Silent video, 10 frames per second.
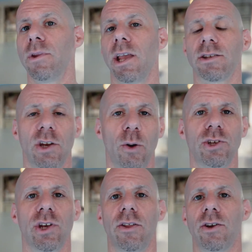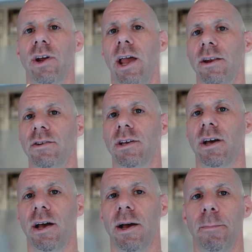Get to know each other
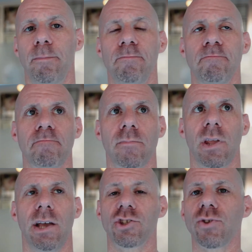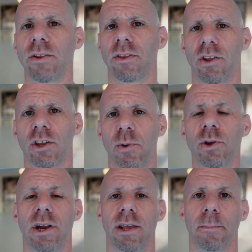and strengthen the
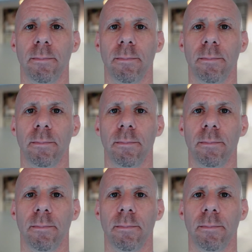community.